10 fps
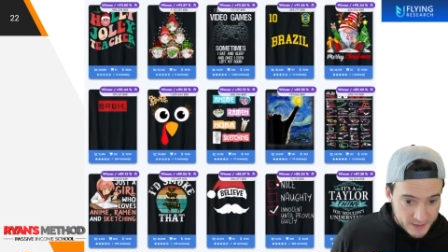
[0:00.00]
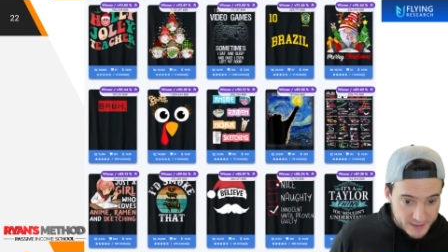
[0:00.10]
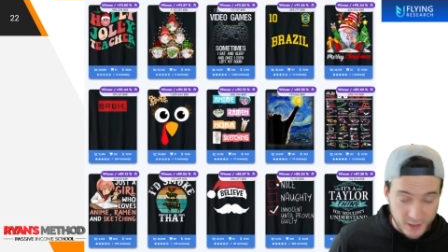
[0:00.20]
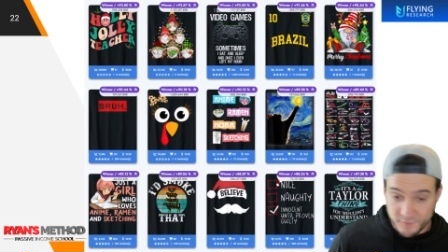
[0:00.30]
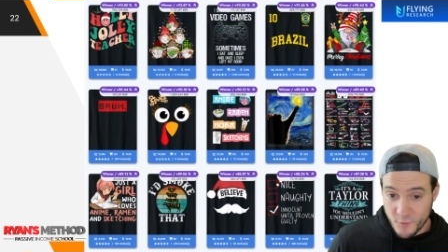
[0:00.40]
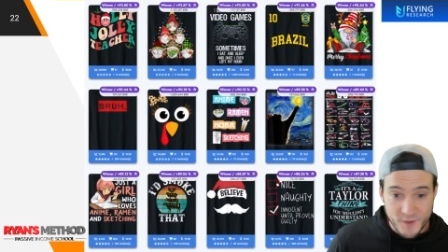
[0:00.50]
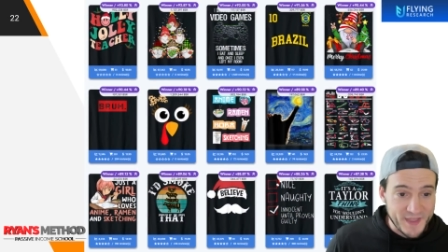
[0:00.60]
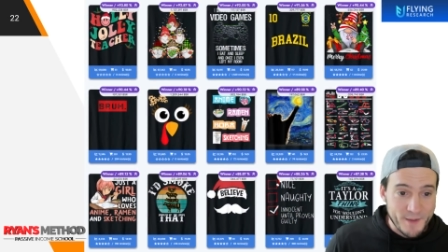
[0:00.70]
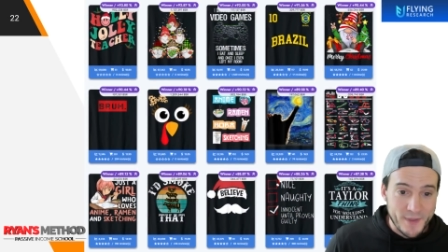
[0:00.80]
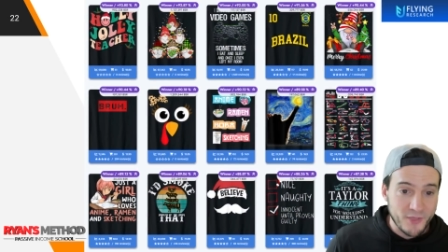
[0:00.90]
Careful with
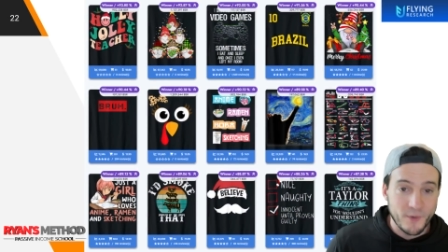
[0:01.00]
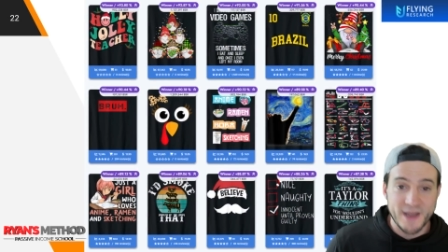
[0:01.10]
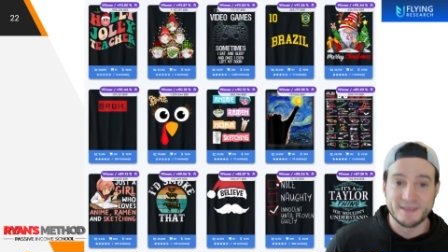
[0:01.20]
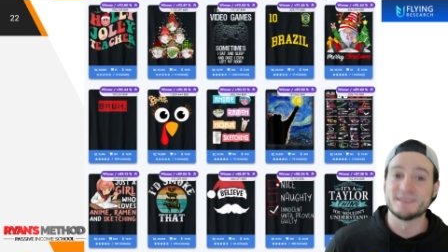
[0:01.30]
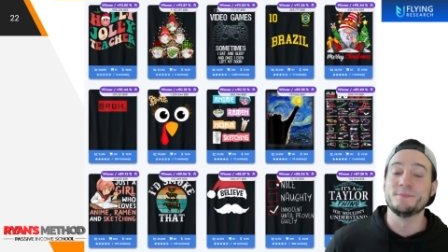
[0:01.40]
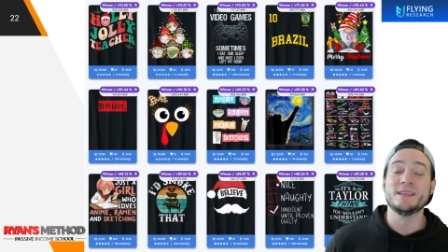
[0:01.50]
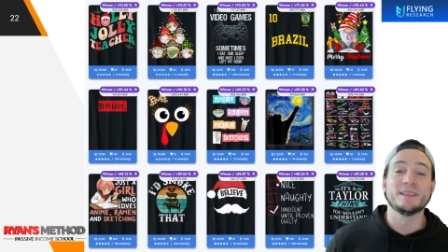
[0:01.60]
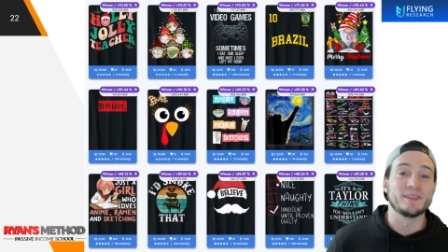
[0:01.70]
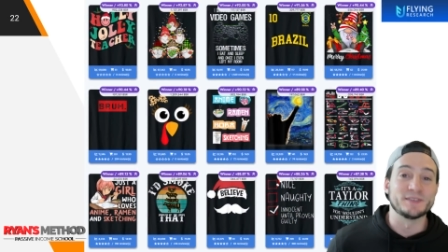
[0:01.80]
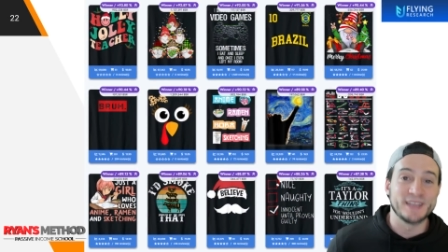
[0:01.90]
them, by the way. It doesn't mean
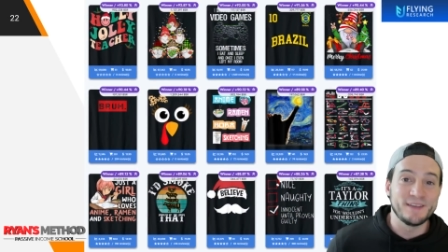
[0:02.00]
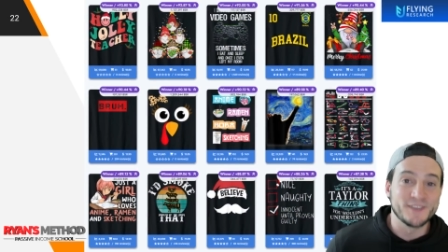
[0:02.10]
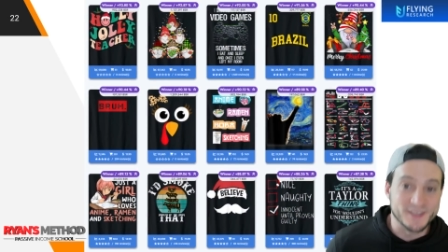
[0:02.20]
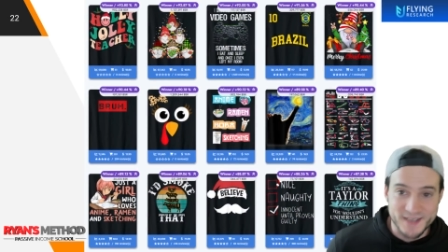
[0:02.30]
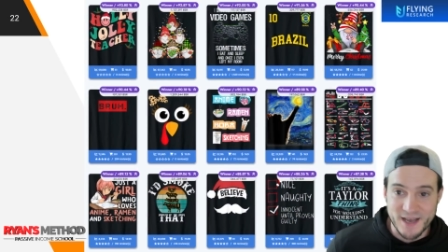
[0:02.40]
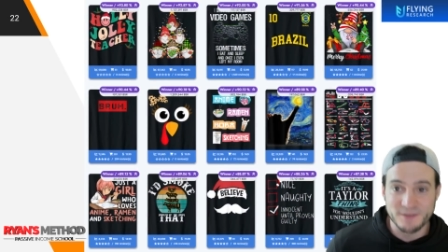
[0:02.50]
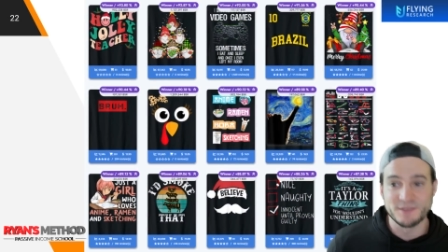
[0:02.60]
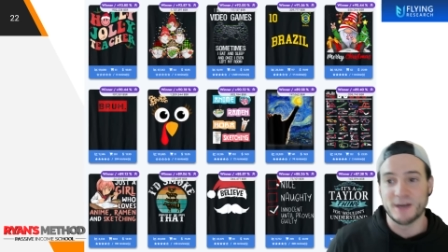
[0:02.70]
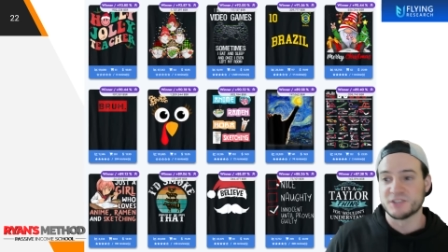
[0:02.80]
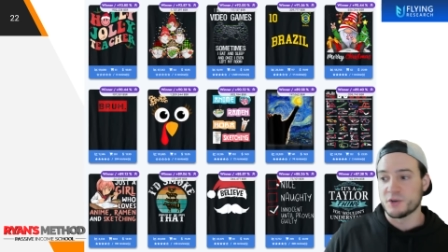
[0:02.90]
that they're safe to sell,
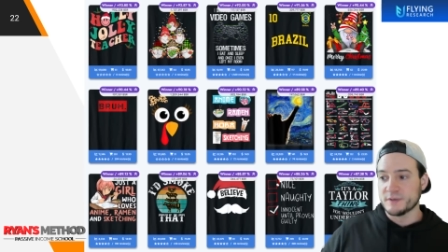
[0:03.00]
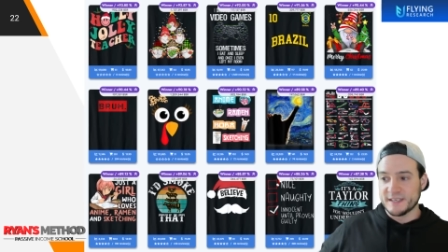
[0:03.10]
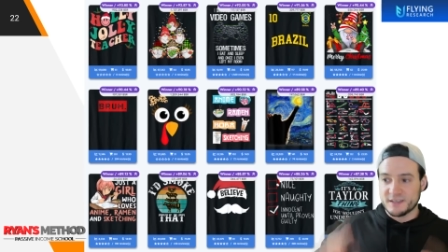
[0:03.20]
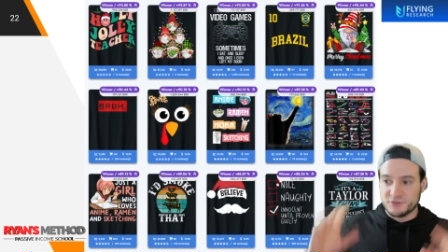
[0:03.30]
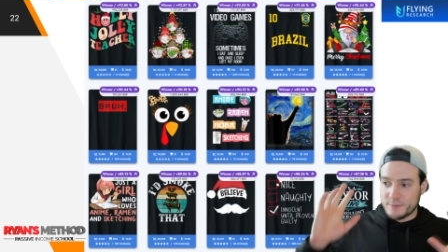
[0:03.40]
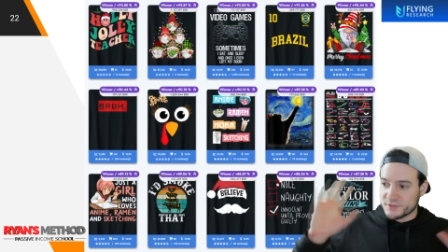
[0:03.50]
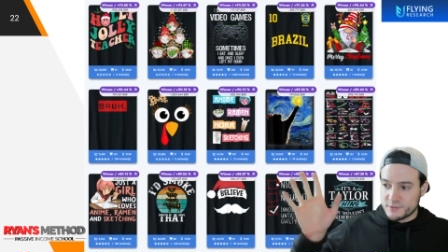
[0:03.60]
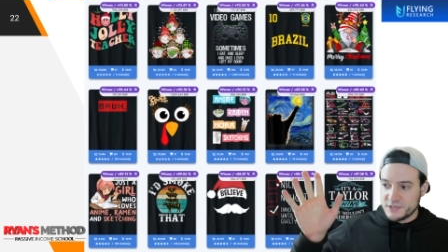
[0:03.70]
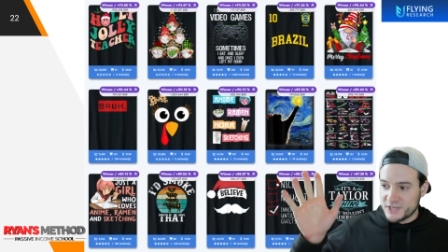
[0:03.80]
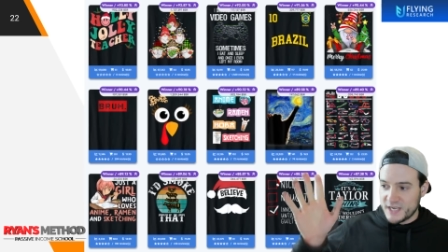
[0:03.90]
so I just always like to drop a
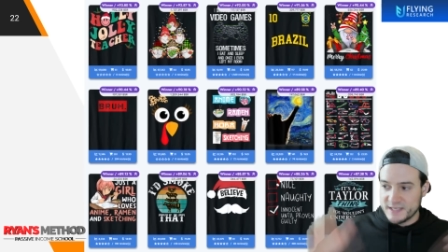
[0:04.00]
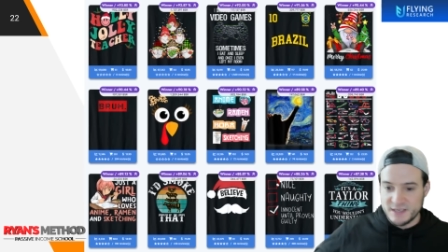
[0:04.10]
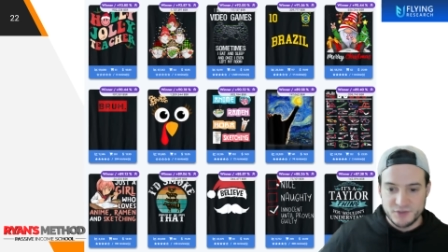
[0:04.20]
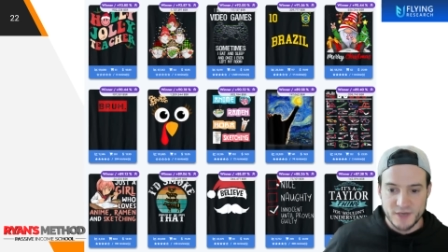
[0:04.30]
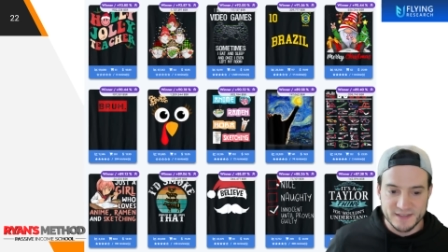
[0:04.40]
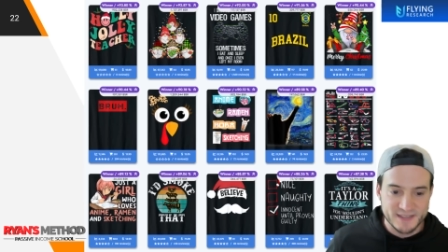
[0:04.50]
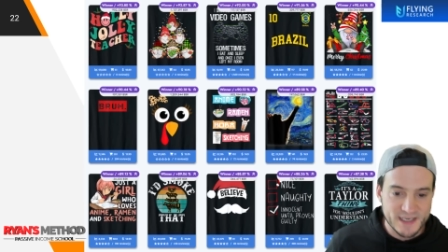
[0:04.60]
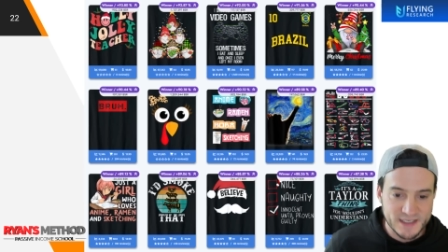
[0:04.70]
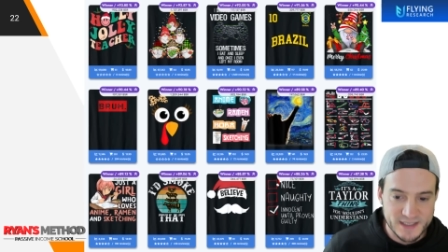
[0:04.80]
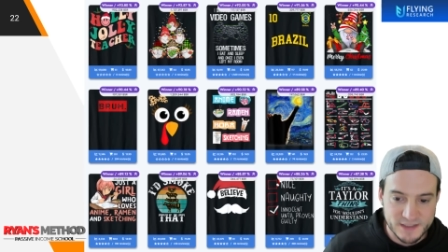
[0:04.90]
screenshot in case you guys see
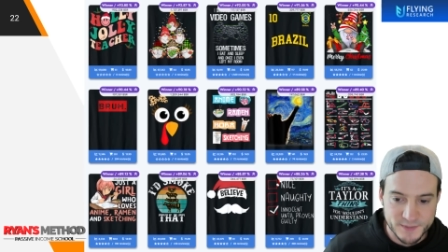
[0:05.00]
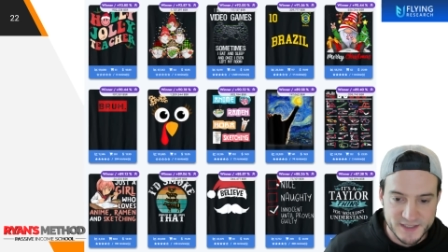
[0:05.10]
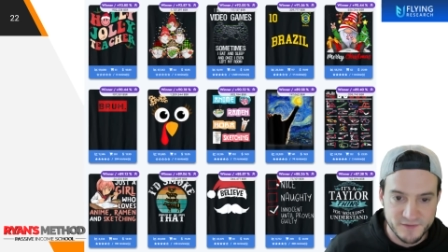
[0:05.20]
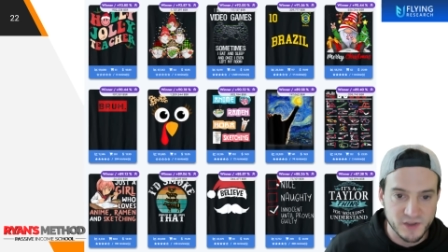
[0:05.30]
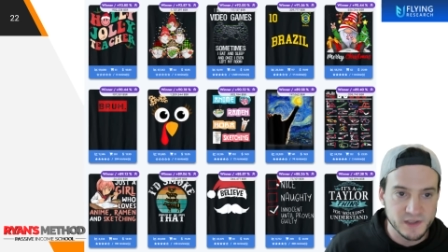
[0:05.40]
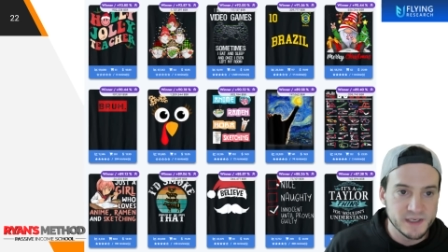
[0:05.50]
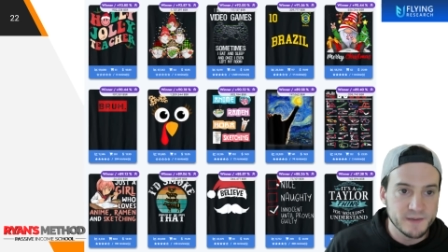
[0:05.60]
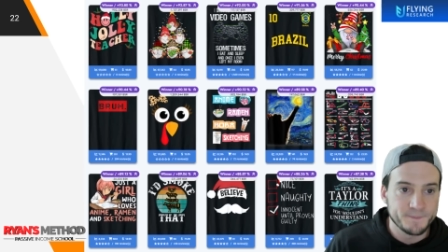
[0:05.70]
anything specifically.